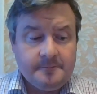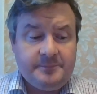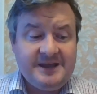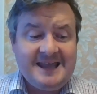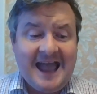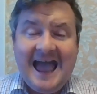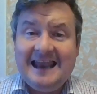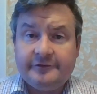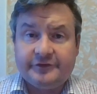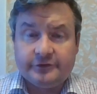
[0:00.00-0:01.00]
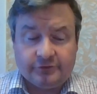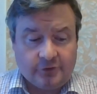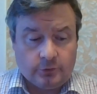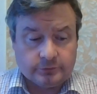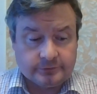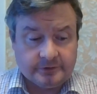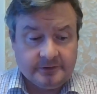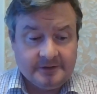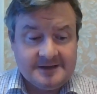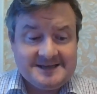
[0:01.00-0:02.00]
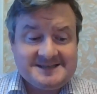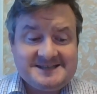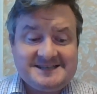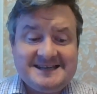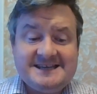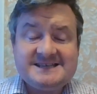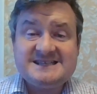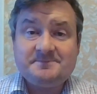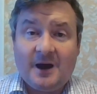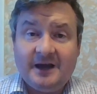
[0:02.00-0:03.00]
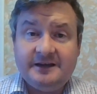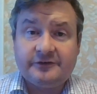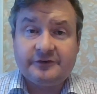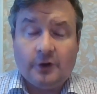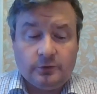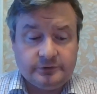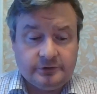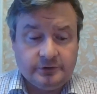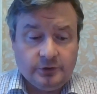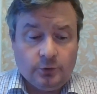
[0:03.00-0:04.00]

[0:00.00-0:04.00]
B. Elephant song. C. Spider song.